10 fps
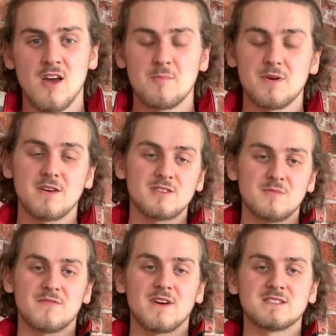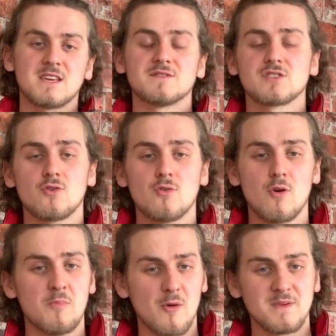don't be afraid to give us a call or
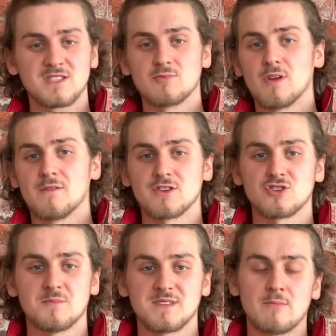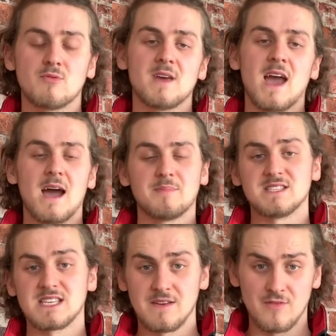pop into one of our shops and we'll be happy
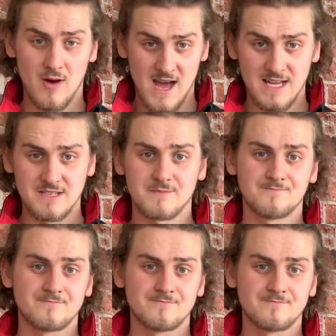to give you a hand.